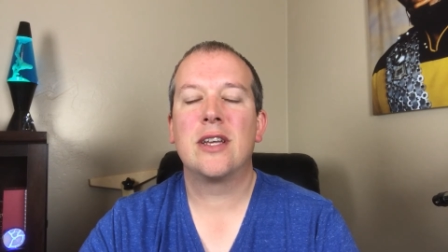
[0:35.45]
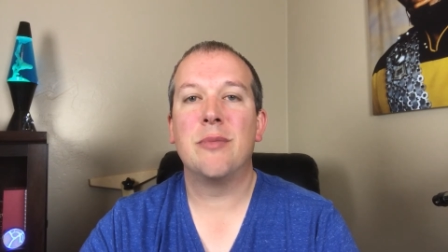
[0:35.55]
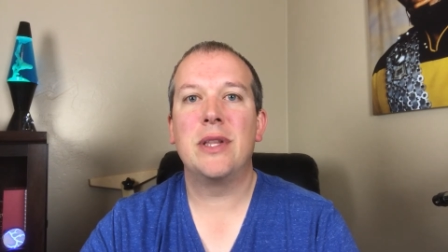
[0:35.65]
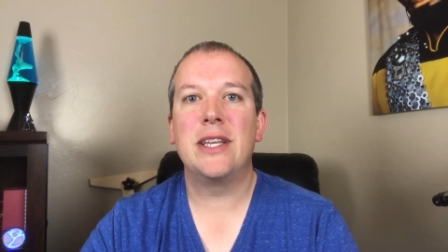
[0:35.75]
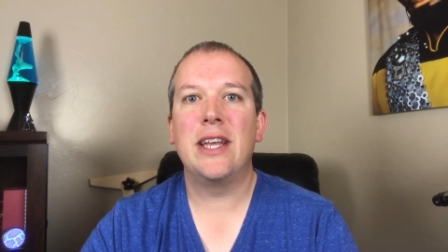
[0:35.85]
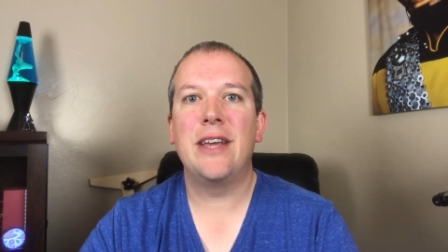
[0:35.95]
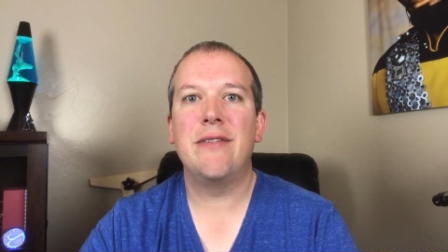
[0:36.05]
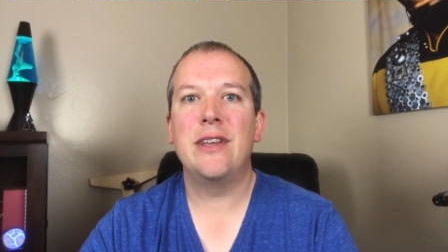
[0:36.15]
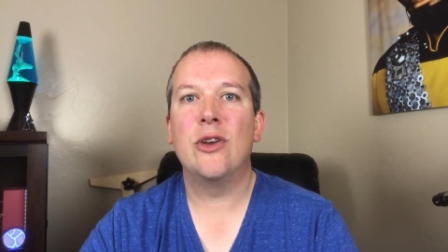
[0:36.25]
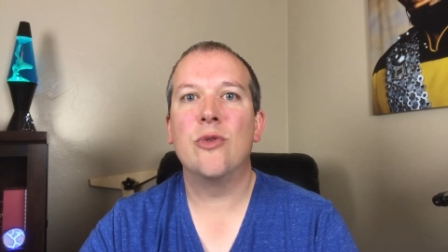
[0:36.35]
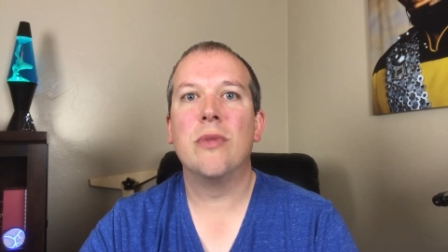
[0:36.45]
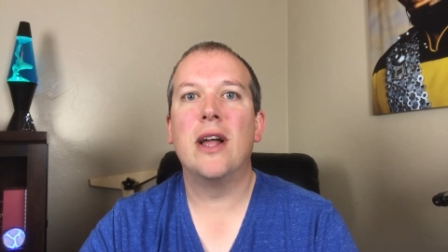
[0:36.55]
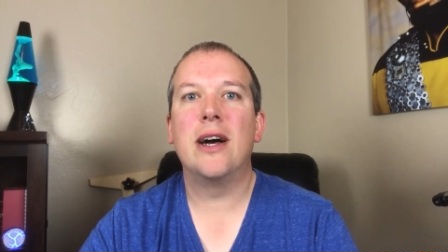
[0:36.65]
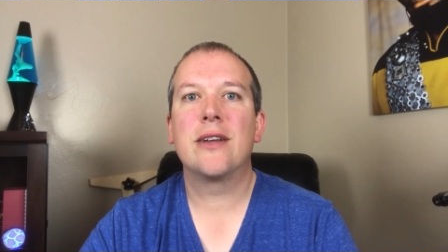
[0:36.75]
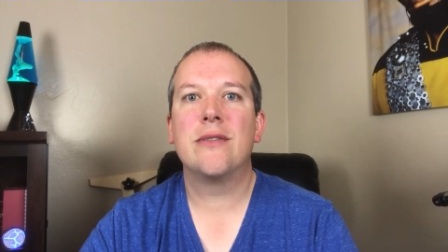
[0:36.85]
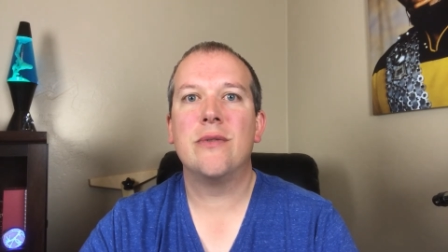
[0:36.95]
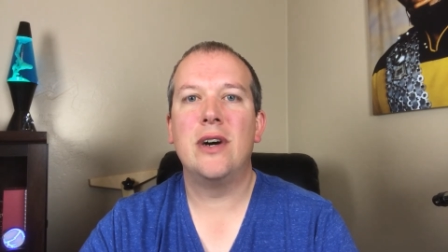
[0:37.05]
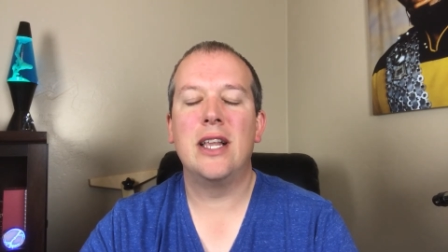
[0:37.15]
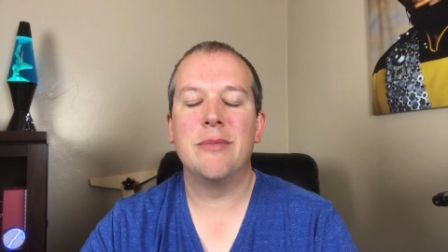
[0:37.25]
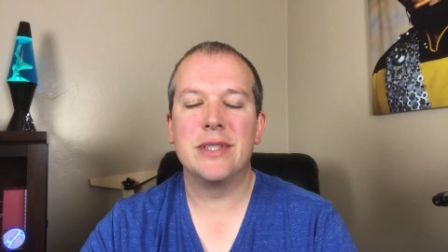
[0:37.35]
complete AV node block
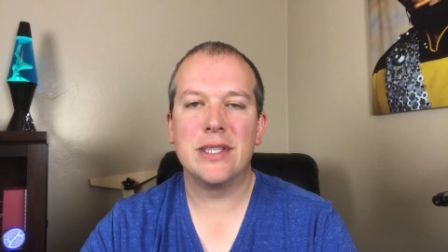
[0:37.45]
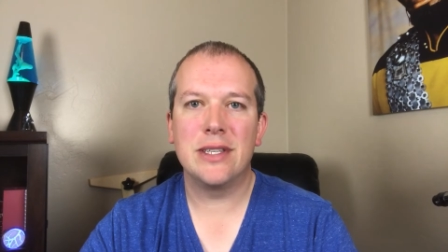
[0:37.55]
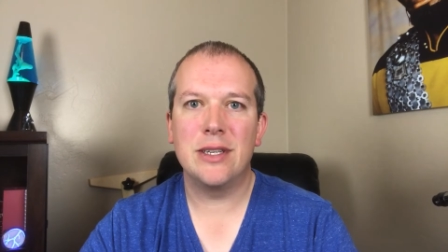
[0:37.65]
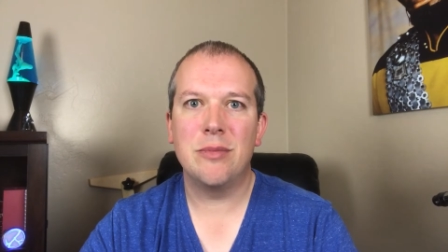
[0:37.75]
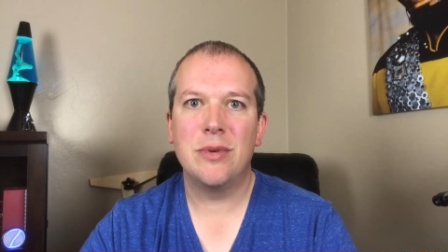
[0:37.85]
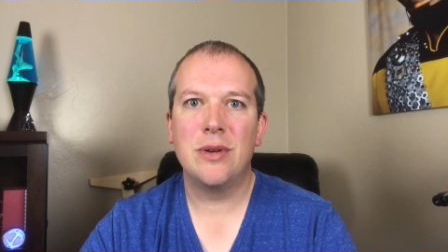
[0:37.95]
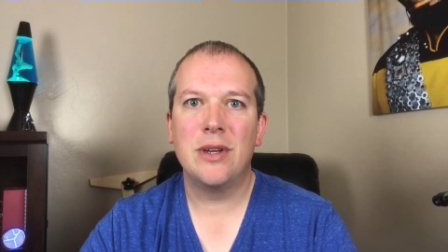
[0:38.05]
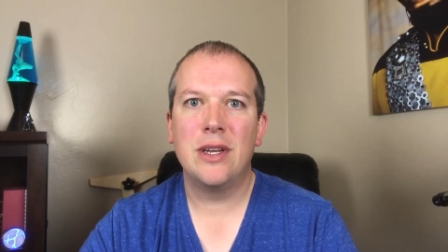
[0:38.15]
while I'm asleep.